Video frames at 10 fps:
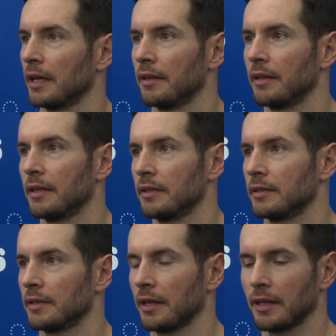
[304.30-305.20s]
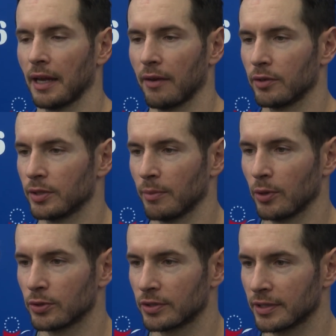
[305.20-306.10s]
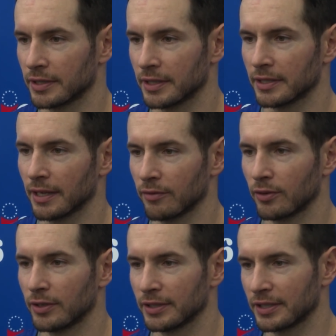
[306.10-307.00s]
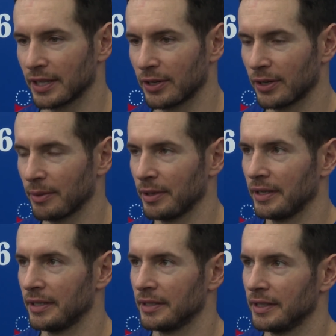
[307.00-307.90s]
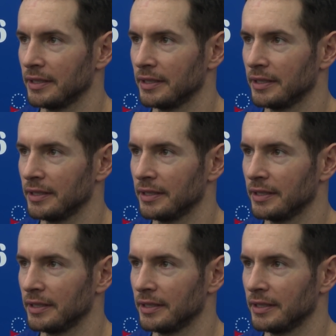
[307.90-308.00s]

I think averaged the most assists ever as a center. I mean,